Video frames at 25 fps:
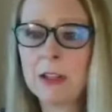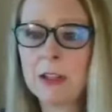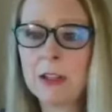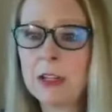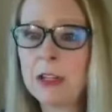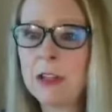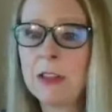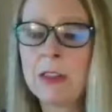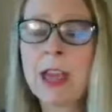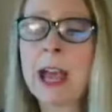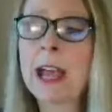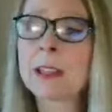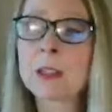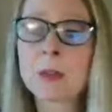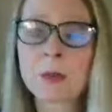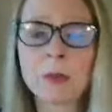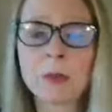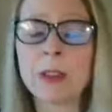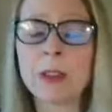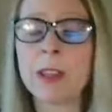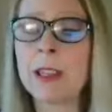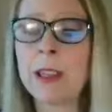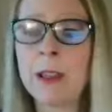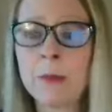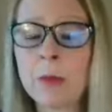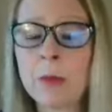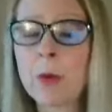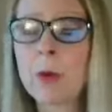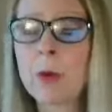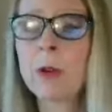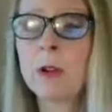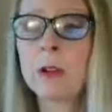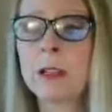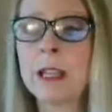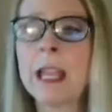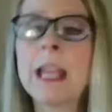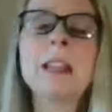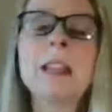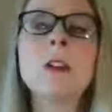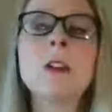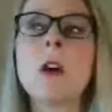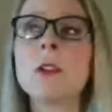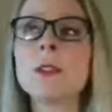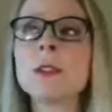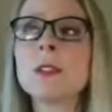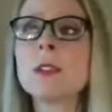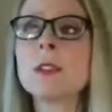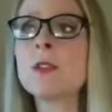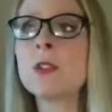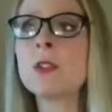that's really important. And
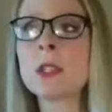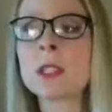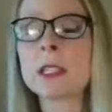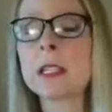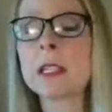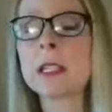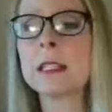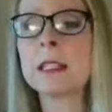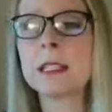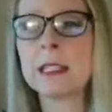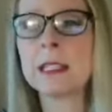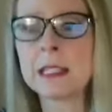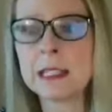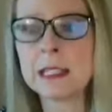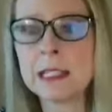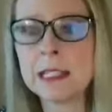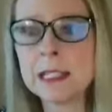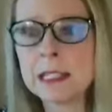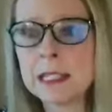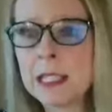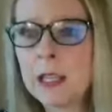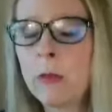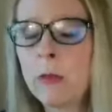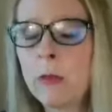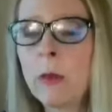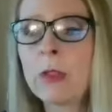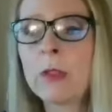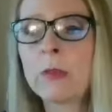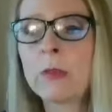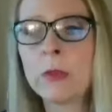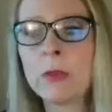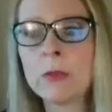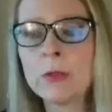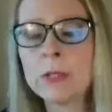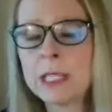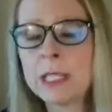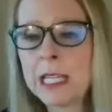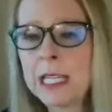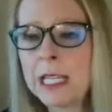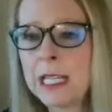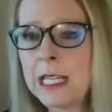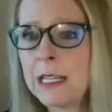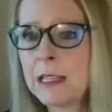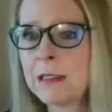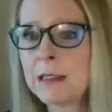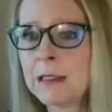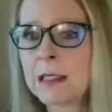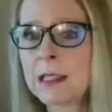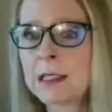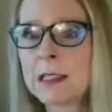also just consistency with
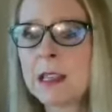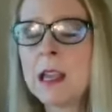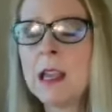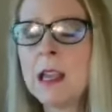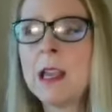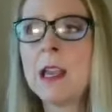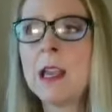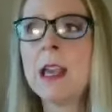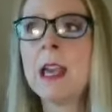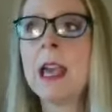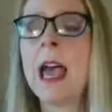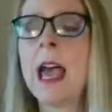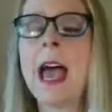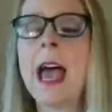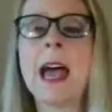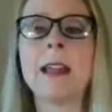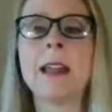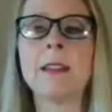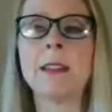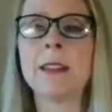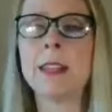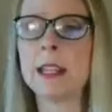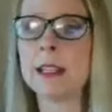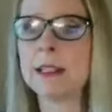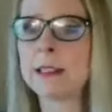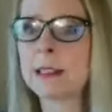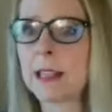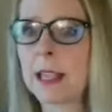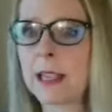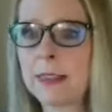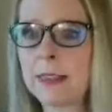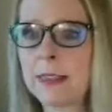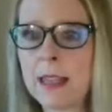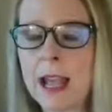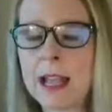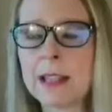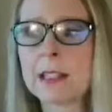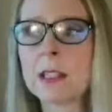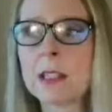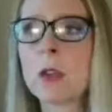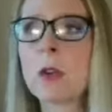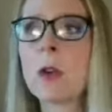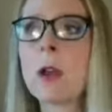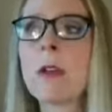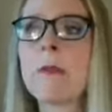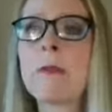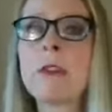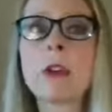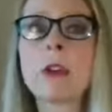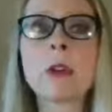routines and things like that. So
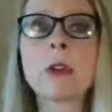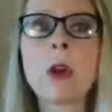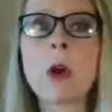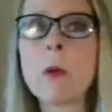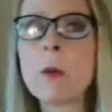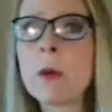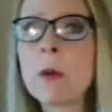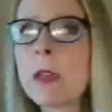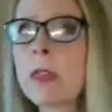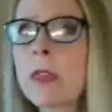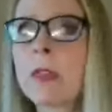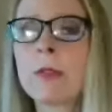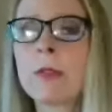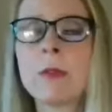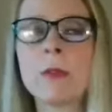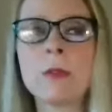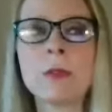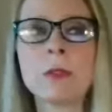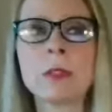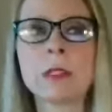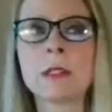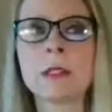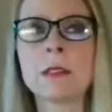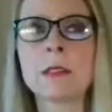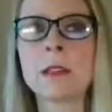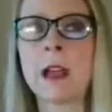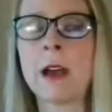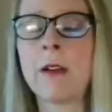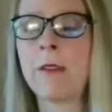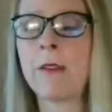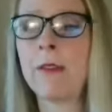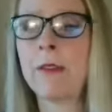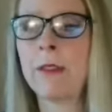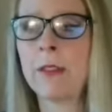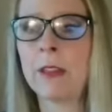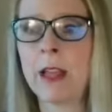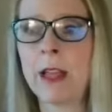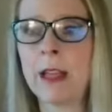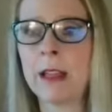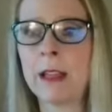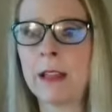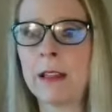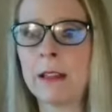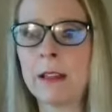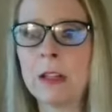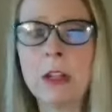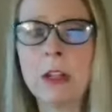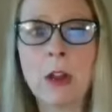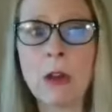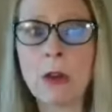if you're going through stuff like,
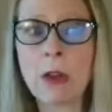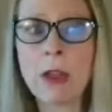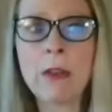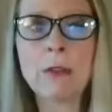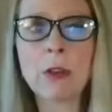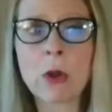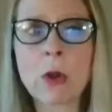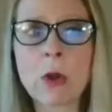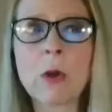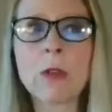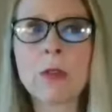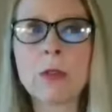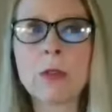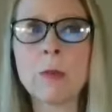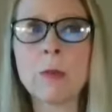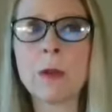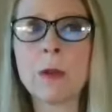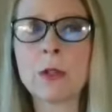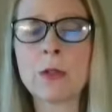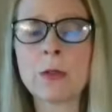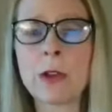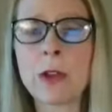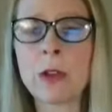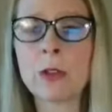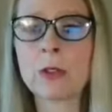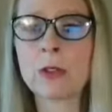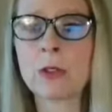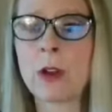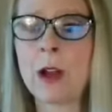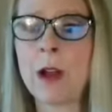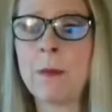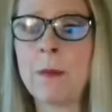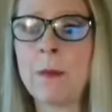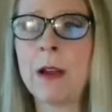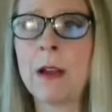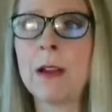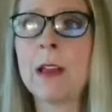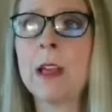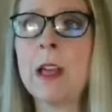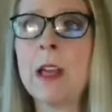if you're going through betrayal trauma,